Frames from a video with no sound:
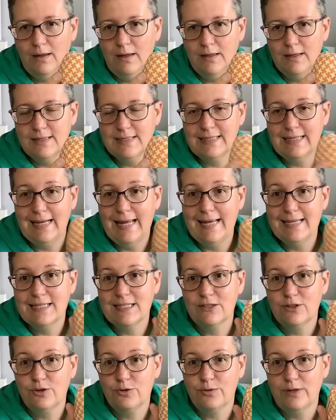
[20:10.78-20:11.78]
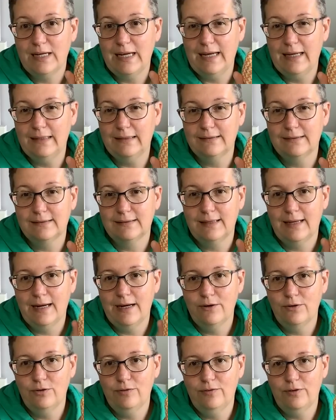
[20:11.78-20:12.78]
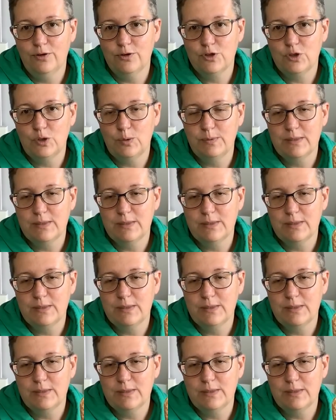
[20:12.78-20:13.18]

Celeste Creates. Here on Flosstube,